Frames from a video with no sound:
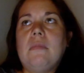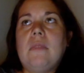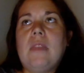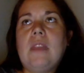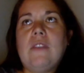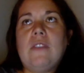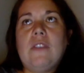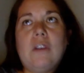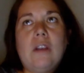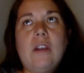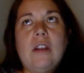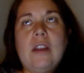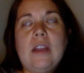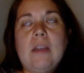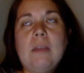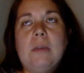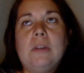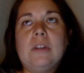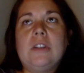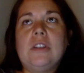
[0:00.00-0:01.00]
if you're
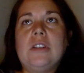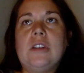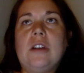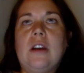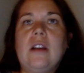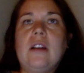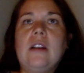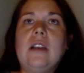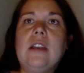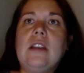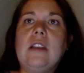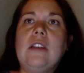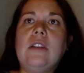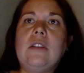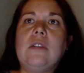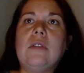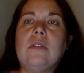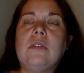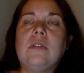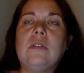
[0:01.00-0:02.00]
unable to talk and
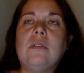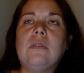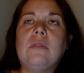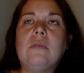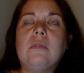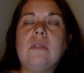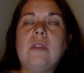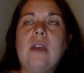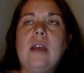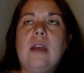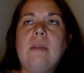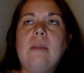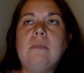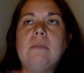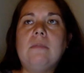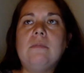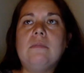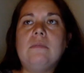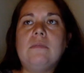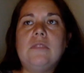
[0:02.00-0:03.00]
you
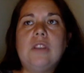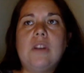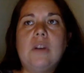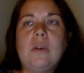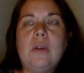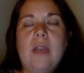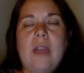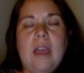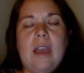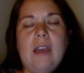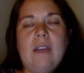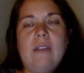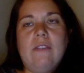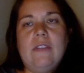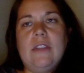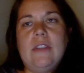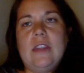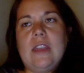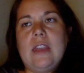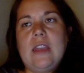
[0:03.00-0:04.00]
don't
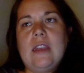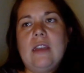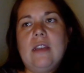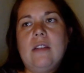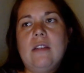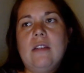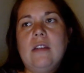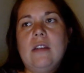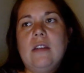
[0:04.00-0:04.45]
have the